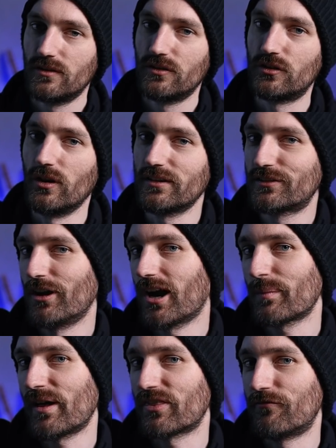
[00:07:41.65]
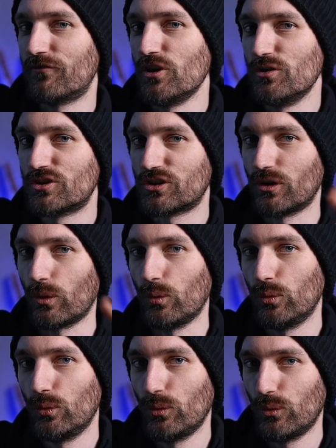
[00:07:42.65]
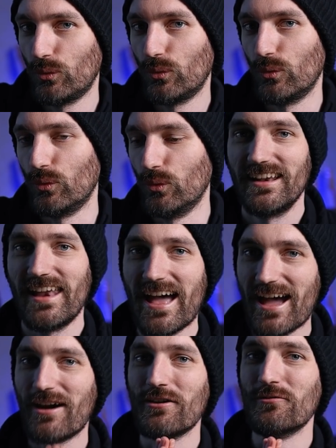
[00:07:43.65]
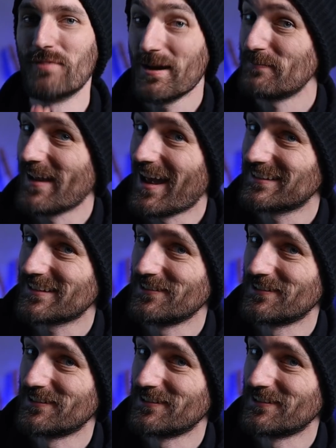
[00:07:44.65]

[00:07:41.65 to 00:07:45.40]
So let's talk about the future. Ooh. Now, you might be asking